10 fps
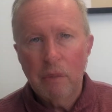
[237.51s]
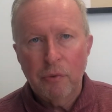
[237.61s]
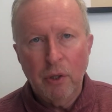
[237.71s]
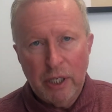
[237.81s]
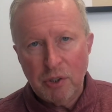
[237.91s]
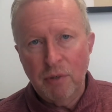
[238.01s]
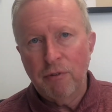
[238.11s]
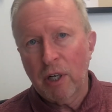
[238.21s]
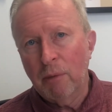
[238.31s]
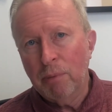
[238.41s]
The lesson
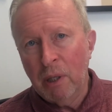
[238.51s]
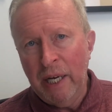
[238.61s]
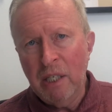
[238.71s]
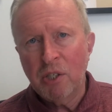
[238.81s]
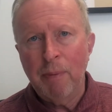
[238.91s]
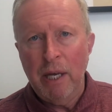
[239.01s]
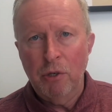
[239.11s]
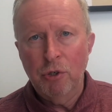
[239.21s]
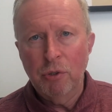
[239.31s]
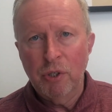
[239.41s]
for compliance
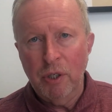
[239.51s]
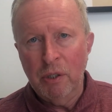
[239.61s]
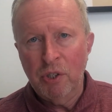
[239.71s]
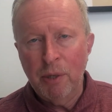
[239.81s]
managers is to